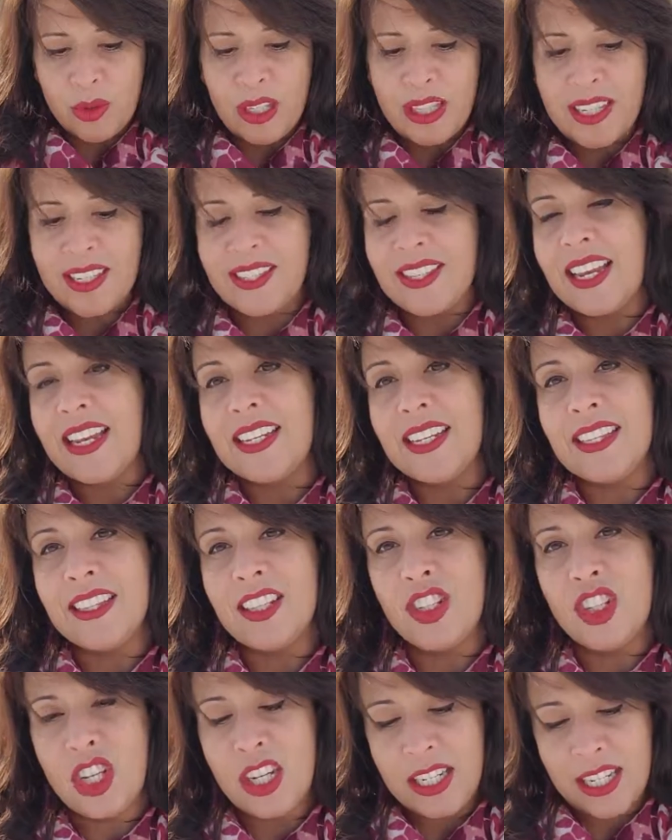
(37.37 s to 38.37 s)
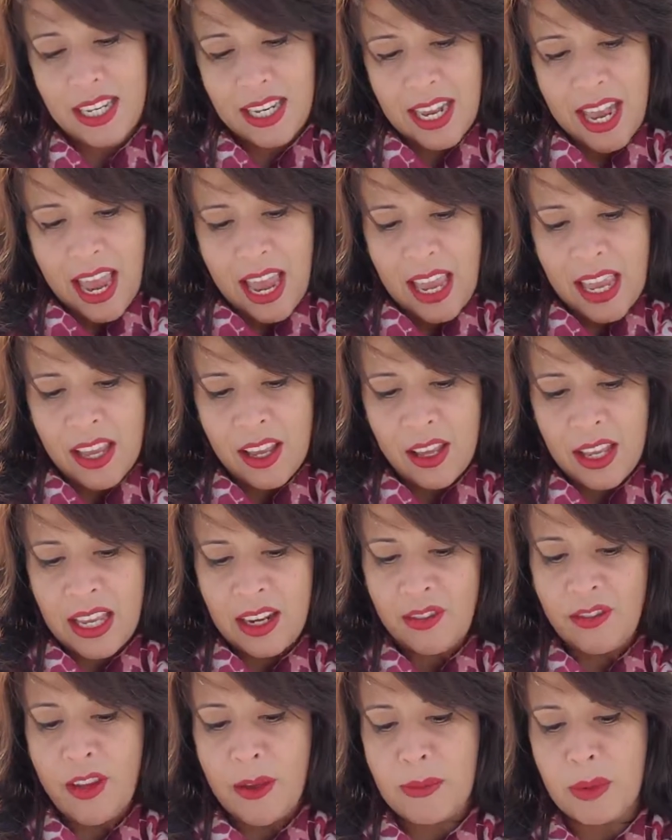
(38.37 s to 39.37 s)
real estate in the GTA
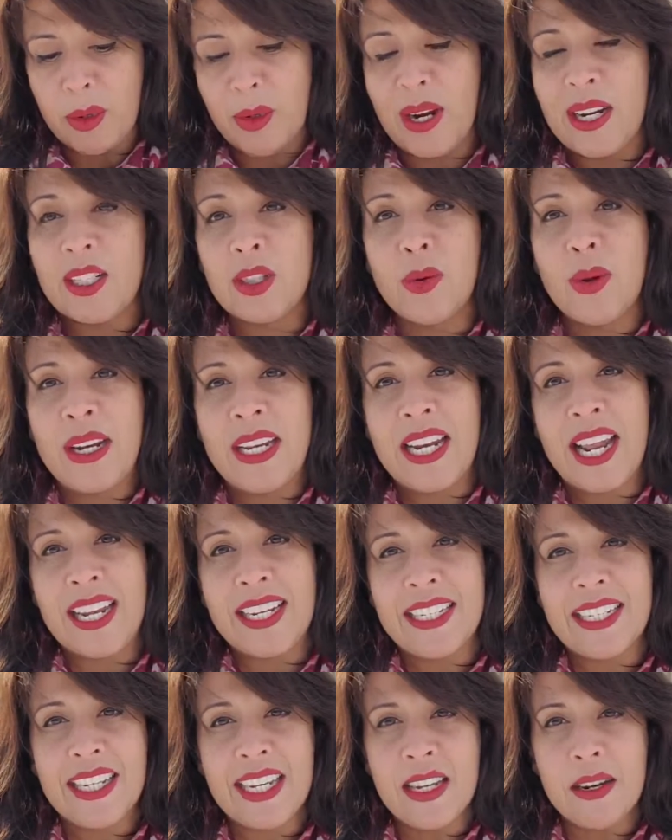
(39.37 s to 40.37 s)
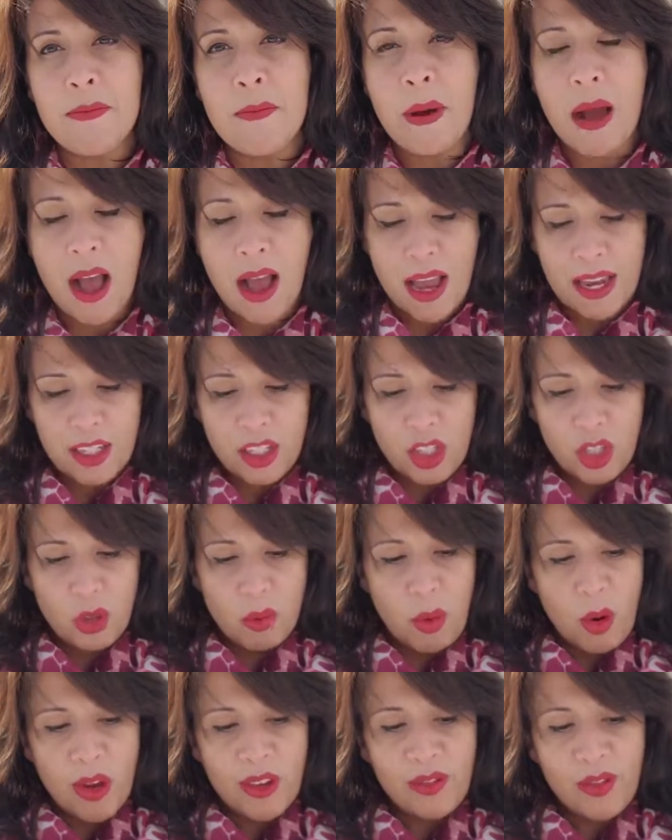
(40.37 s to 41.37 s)
in February 2019 by
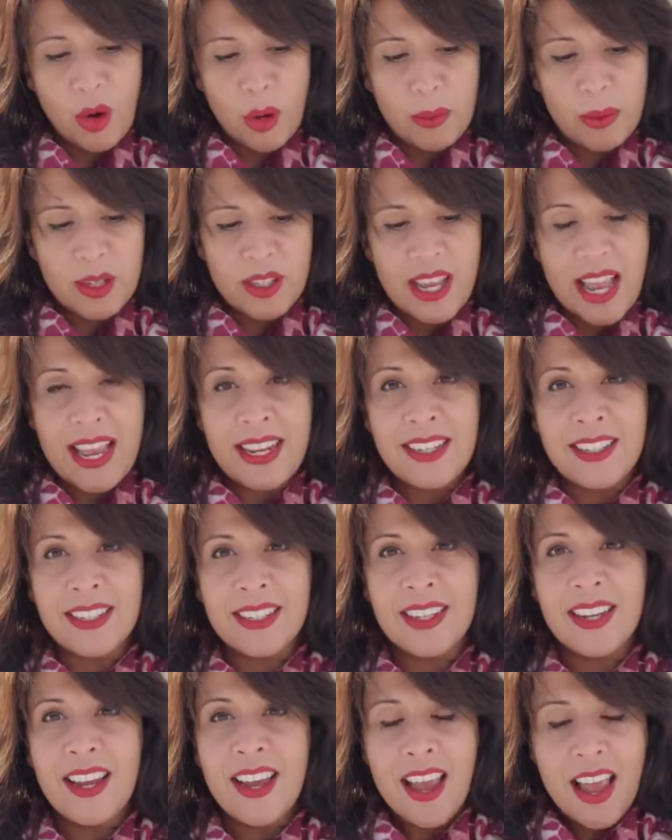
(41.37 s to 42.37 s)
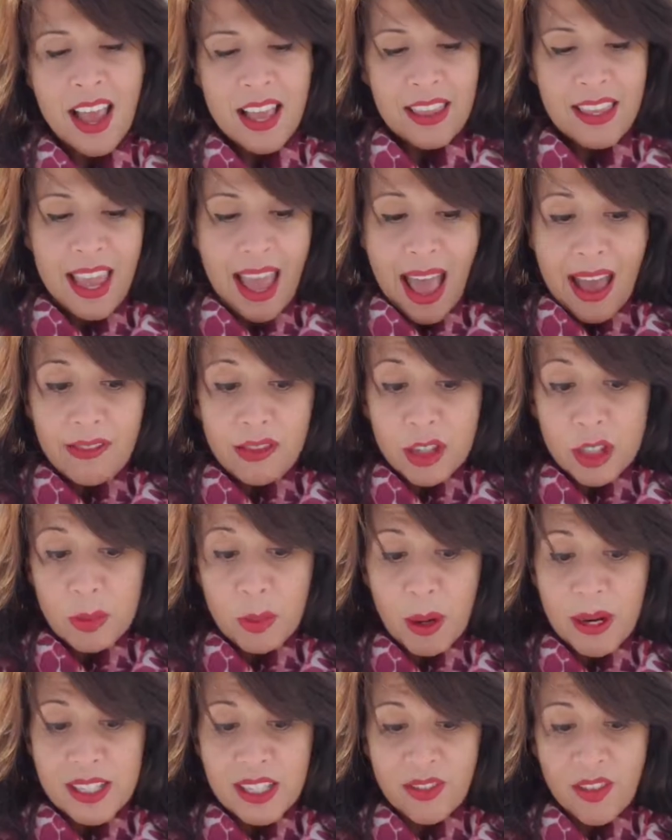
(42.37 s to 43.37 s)
2.4%. The
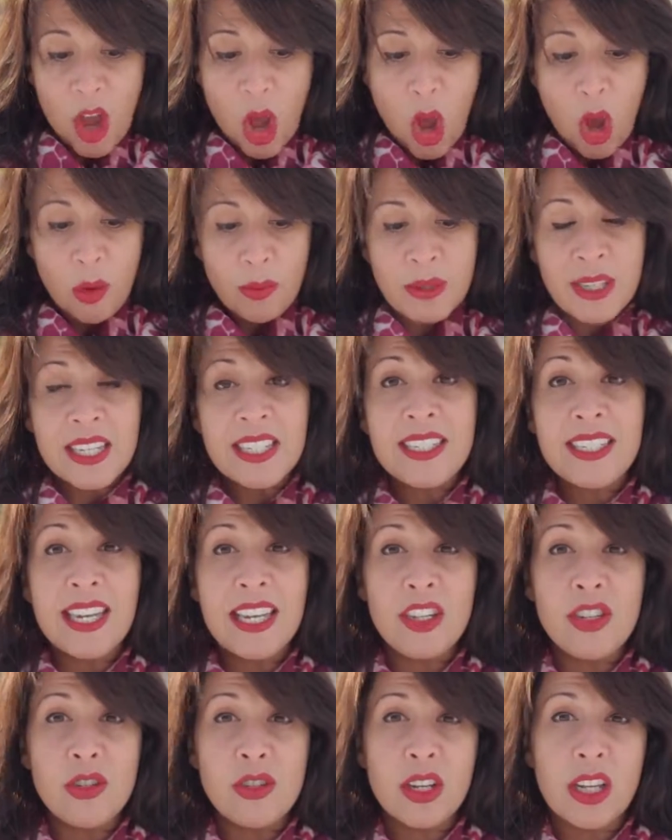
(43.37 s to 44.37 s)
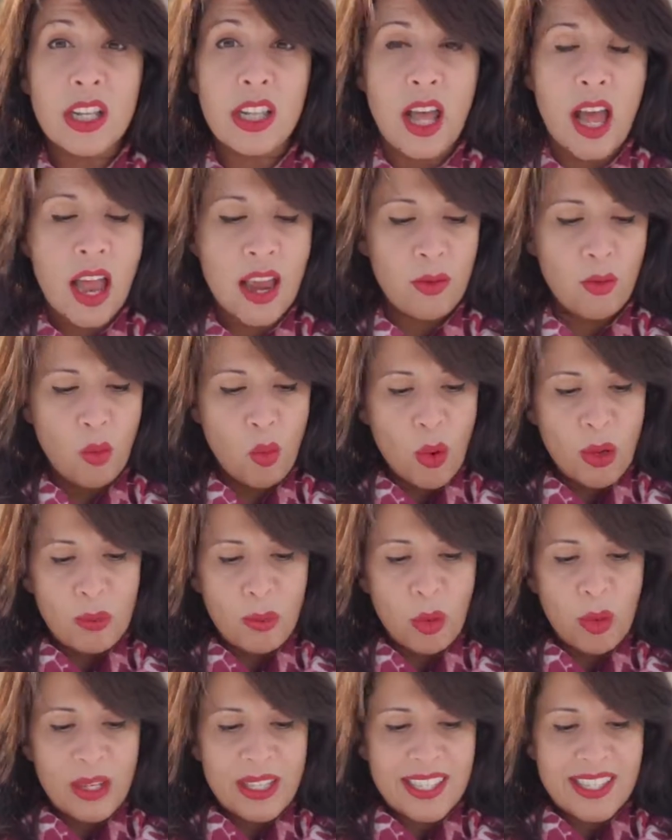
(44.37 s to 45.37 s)
average price of a home continued to climb
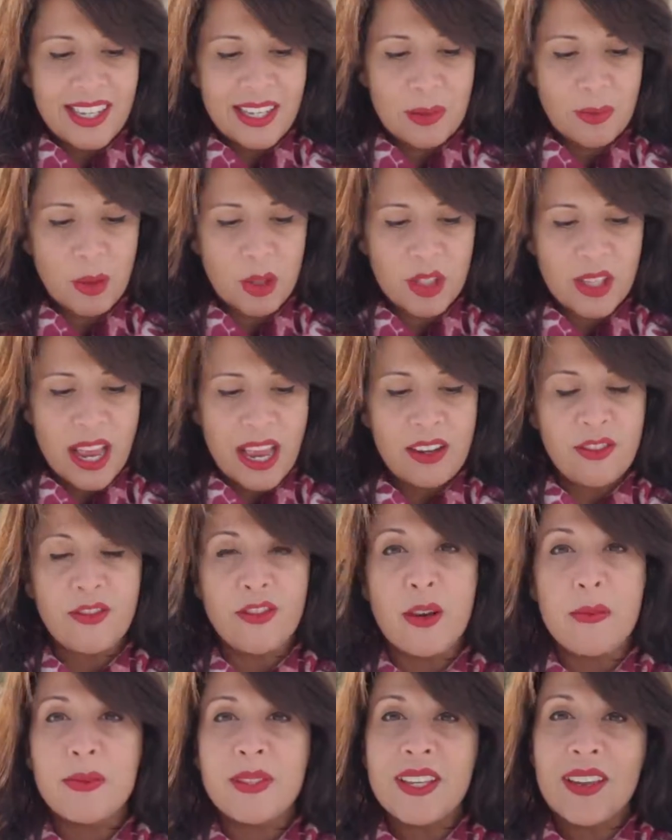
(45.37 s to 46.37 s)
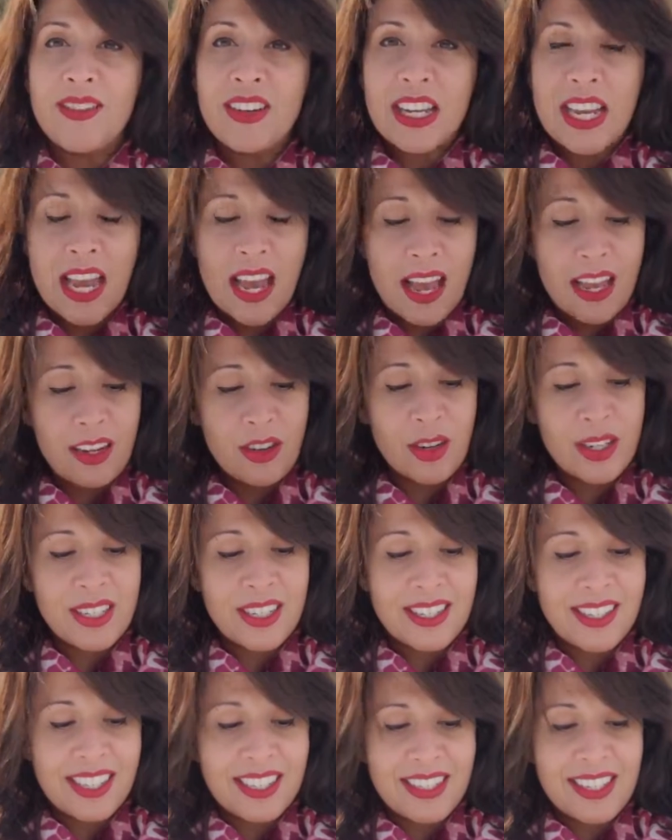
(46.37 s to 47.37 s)
1.6% from
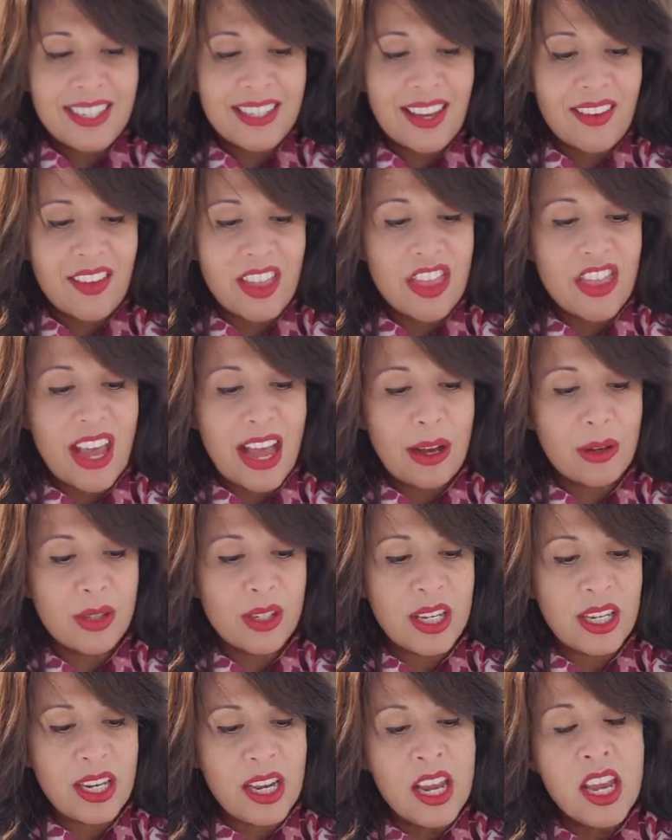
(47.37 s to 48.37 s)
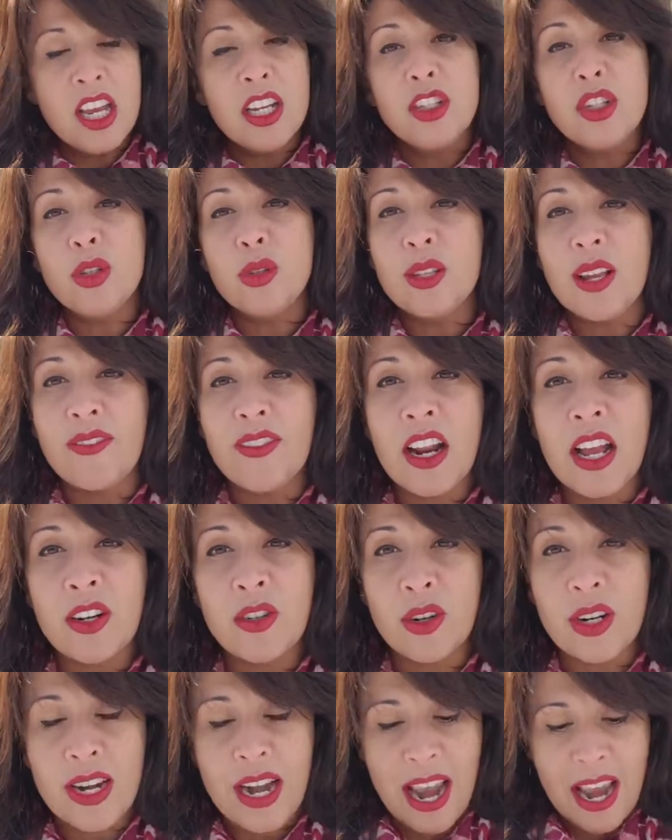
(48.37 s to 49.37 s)
767,000 to
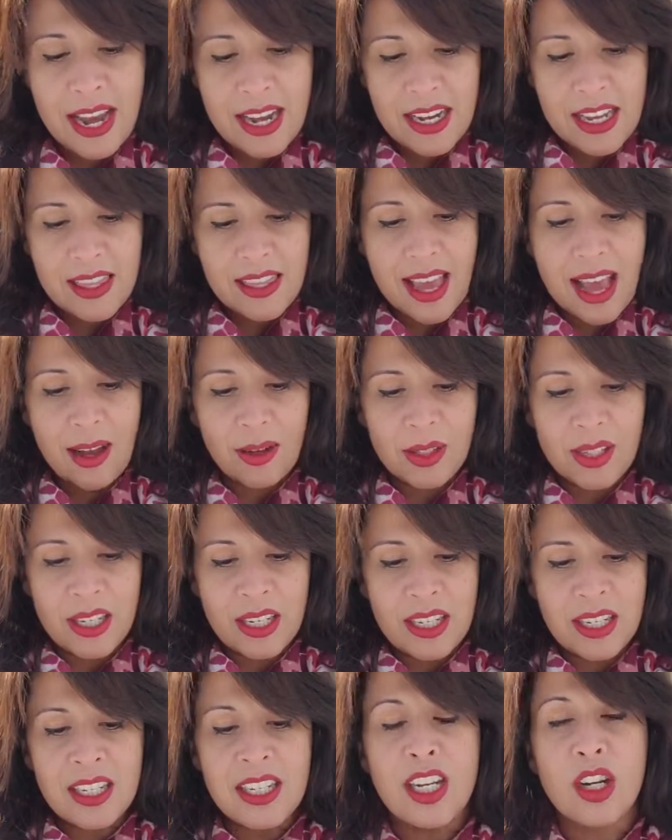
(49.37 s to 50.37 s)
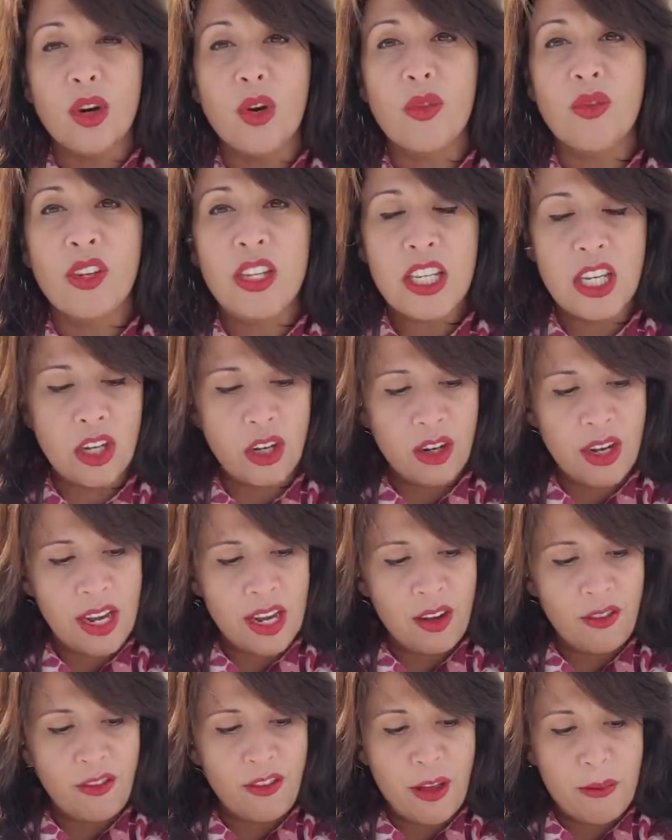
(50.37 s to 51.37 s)
780,000 year over year
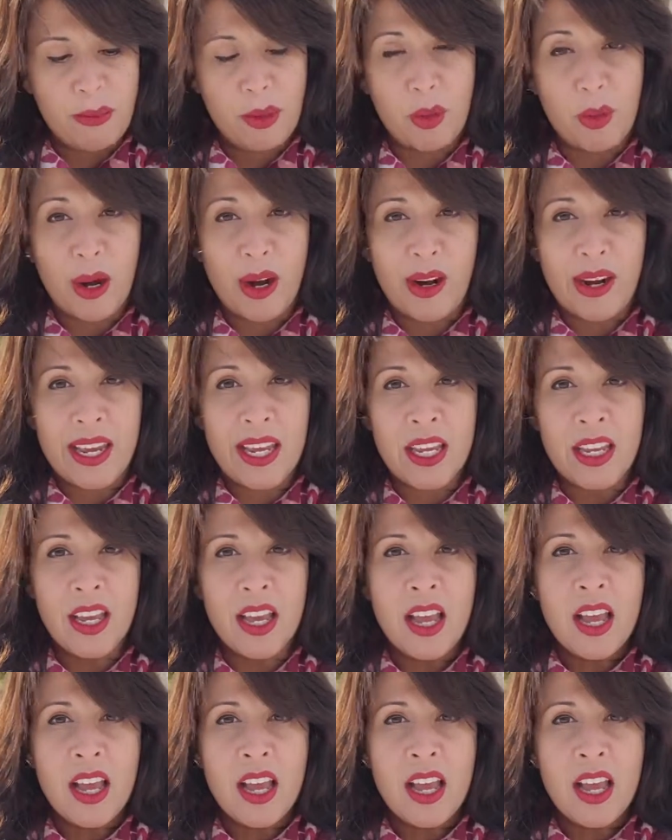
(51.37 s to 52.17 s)
in February.